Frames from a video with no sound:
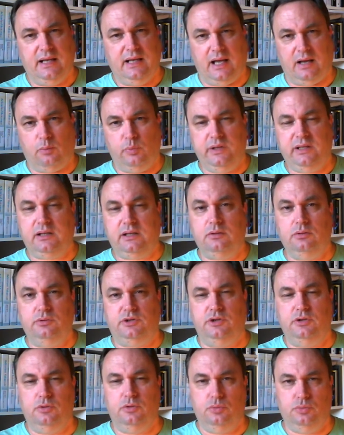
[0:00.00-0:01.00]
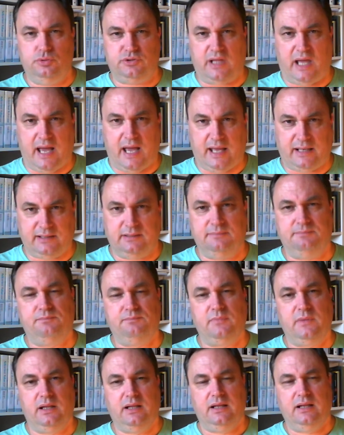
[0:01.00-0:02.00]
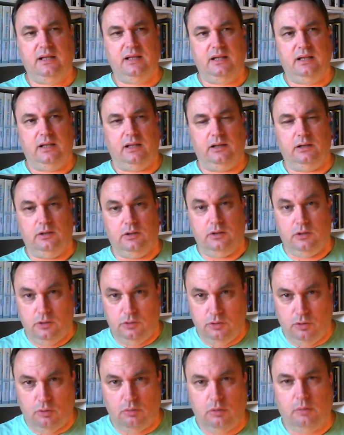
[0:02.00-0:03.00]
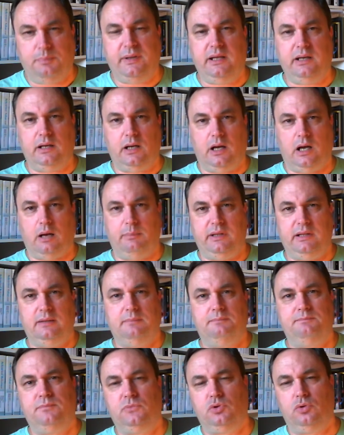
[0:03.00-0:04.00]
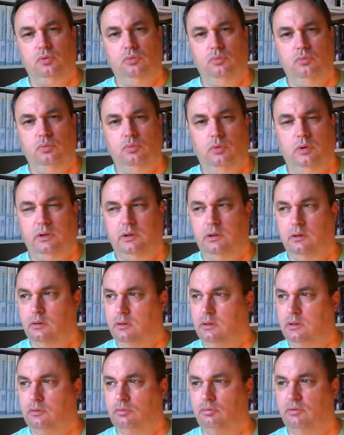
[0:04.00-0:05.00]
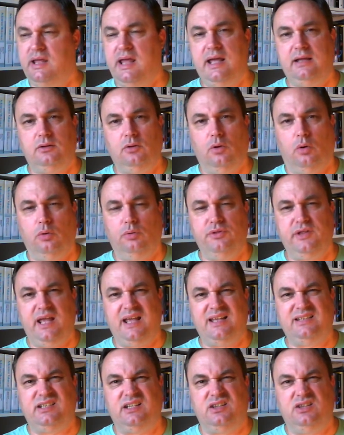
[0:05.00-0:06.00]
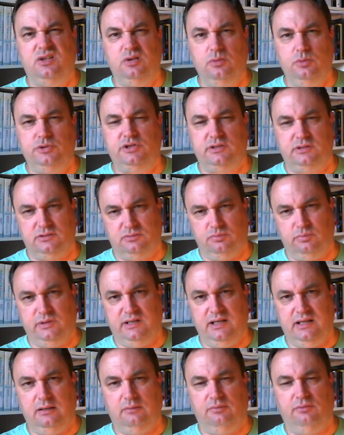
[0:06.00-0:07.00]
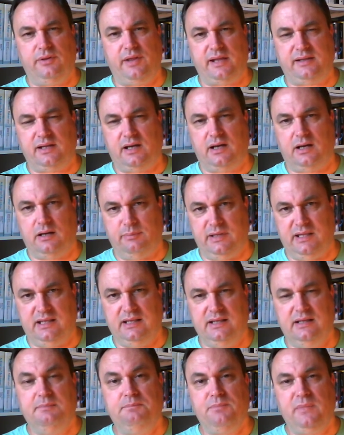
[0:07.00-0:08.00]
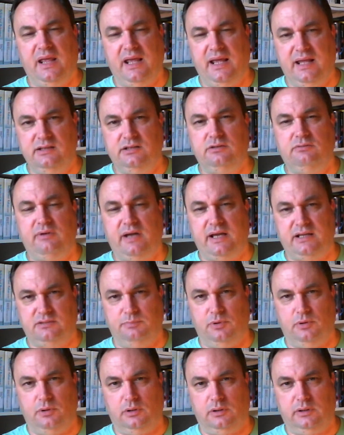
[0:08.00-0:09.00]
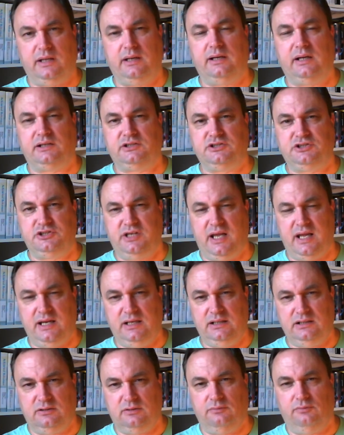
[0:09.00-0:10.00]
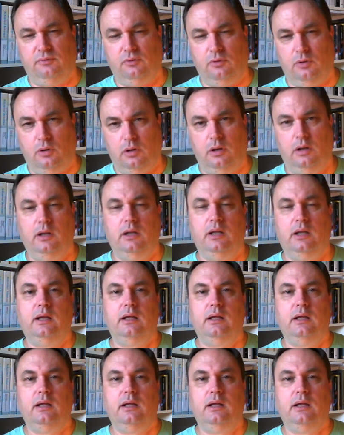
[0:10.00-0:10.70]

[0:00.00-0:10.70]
And we could use that European army to create all the institutions we need for that army in Strasbourg in exchange for